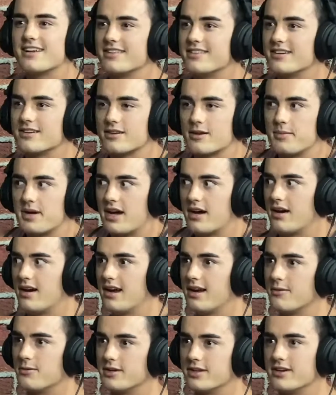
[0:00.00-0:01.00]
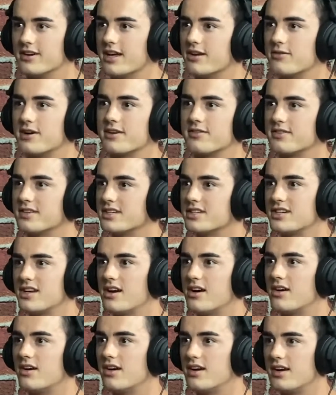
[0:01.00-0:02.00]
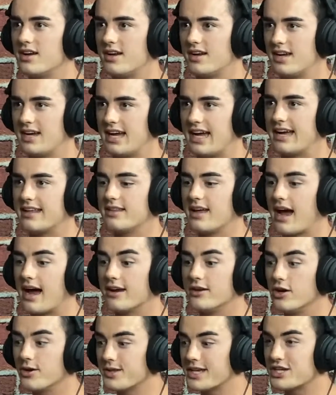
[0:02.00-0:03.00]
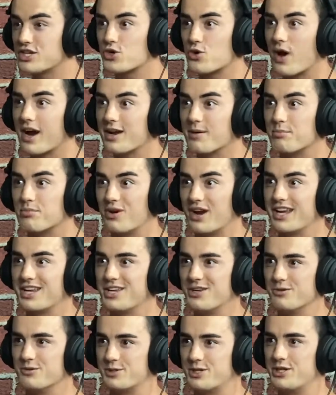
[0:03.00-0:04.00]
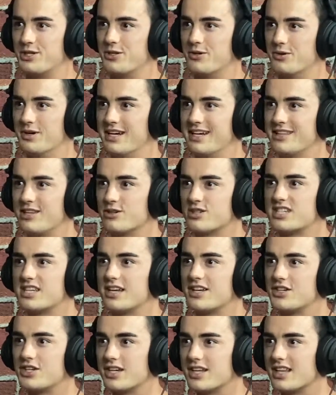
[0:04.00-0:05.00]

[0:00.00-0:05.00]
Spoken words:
gonna be, all right, well, you're not ready for the show. And I know they try to break you too. They'll say shit